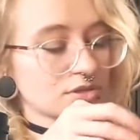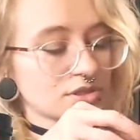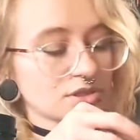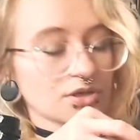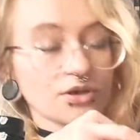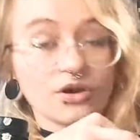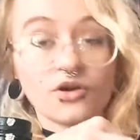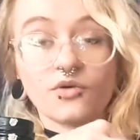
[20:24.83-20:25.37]

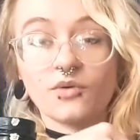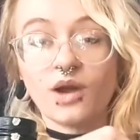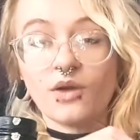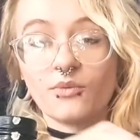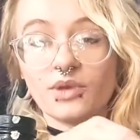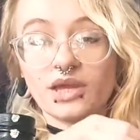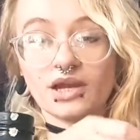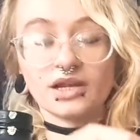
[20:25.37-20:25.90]
So
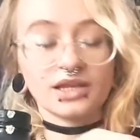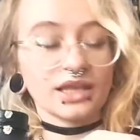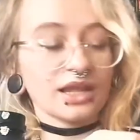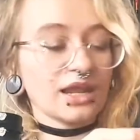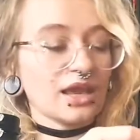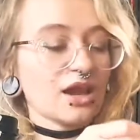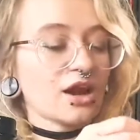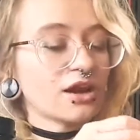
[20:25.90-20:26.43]
we are
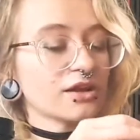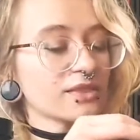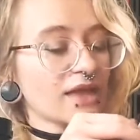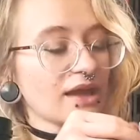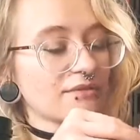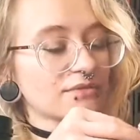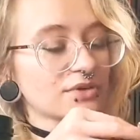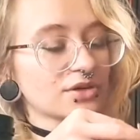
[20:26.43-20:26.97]
getting our
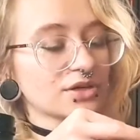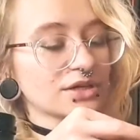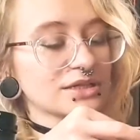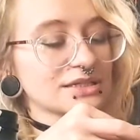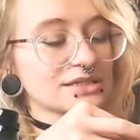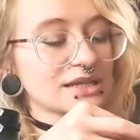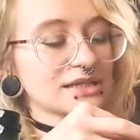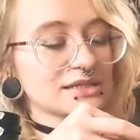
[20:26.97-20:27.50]
lavender
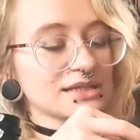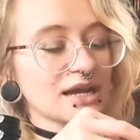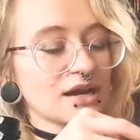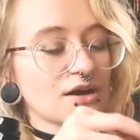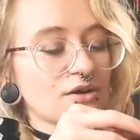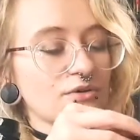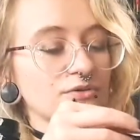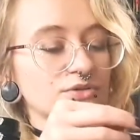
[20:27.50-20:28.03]
incense
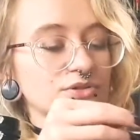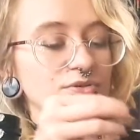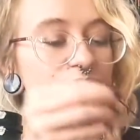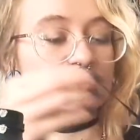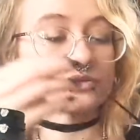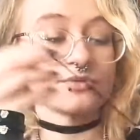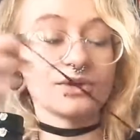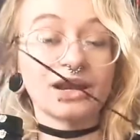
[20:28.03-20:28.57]
out,
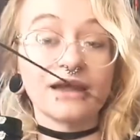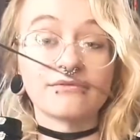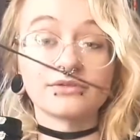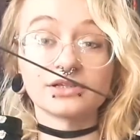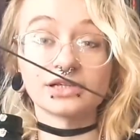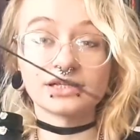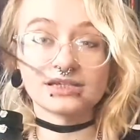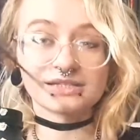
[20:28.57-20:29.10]
or
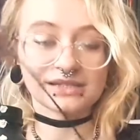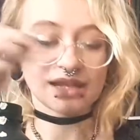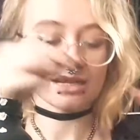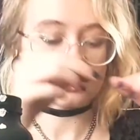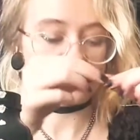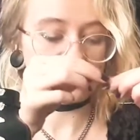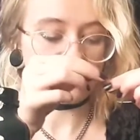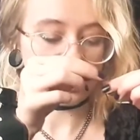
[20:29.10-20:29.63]
whatever
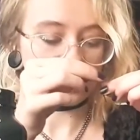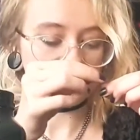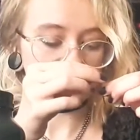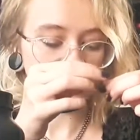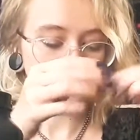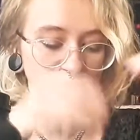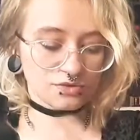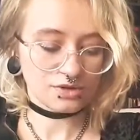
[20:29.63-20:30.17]
incense you want to
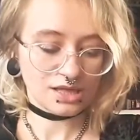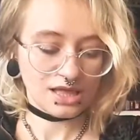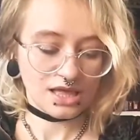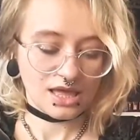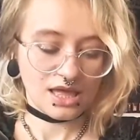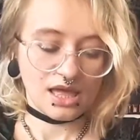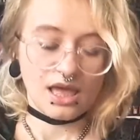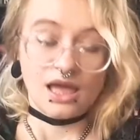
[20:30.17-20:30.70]
do.
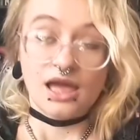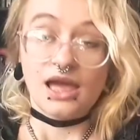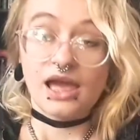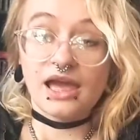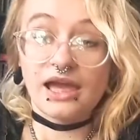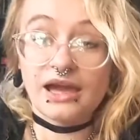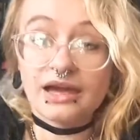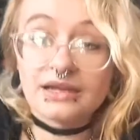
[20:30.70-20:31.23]

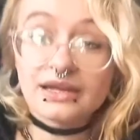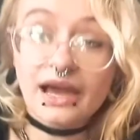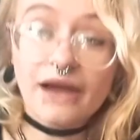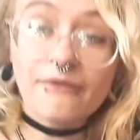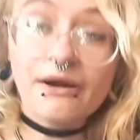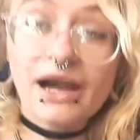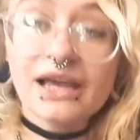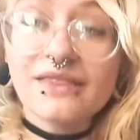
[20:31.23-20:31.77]
And
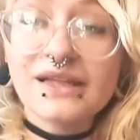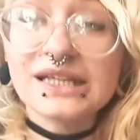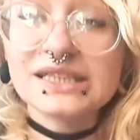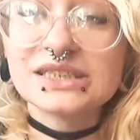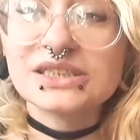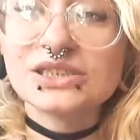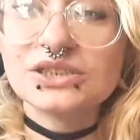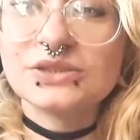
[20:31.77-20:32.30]
how I like
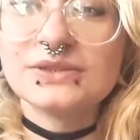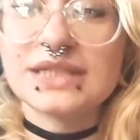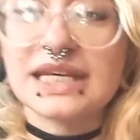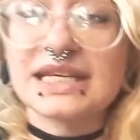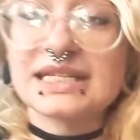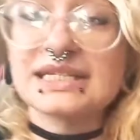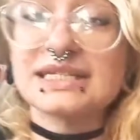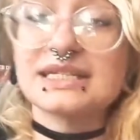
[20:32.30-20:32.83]
to do
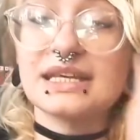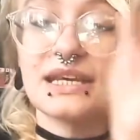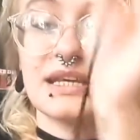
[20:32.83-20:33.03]
this